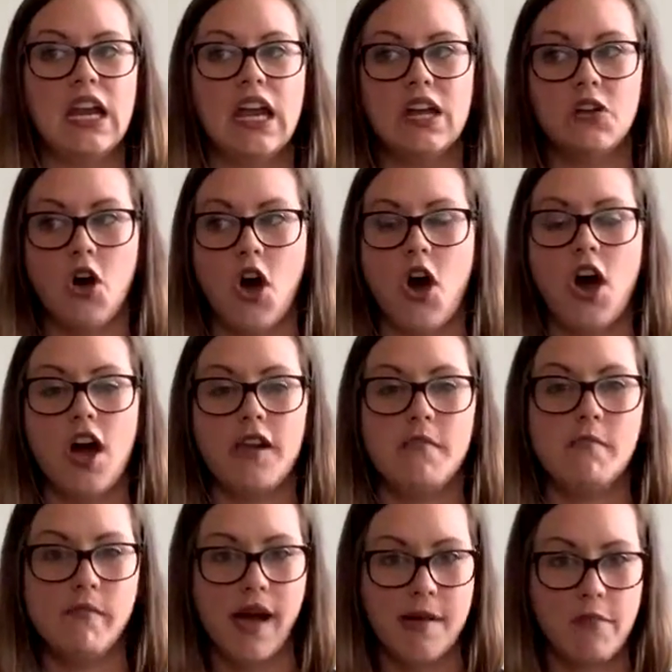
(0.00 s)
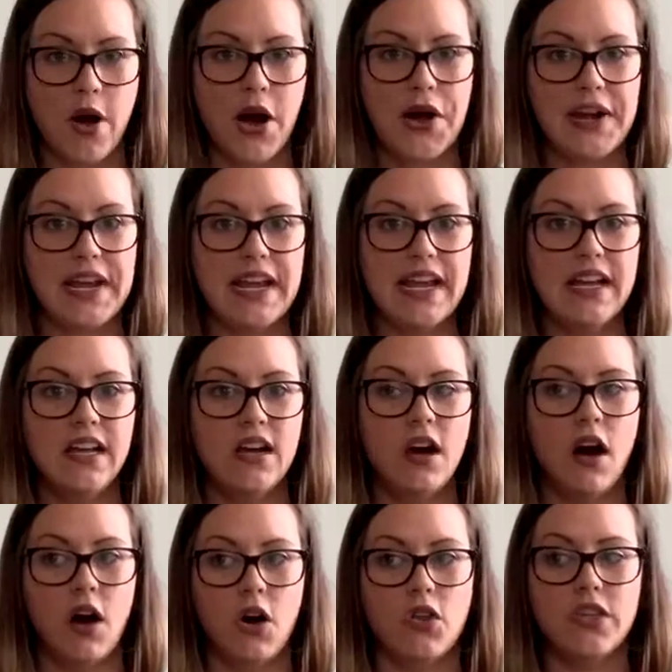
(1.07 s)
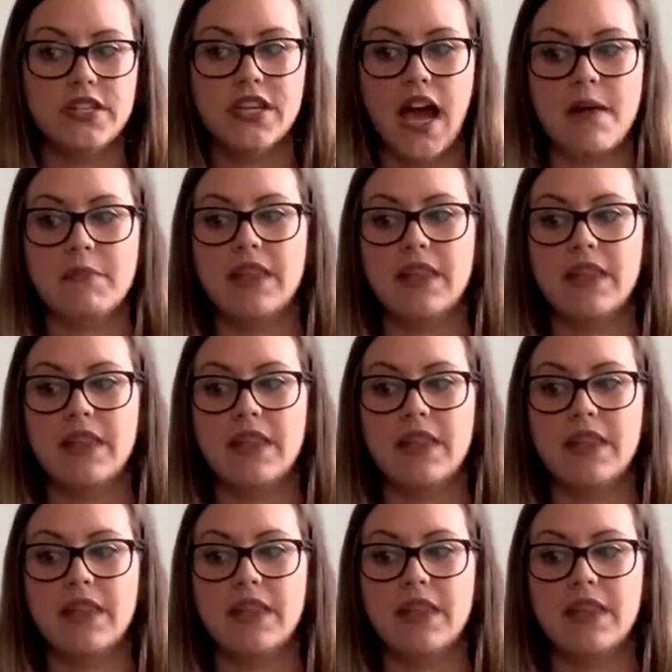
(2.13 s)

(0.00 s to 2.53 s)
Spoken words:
and on my body all the time.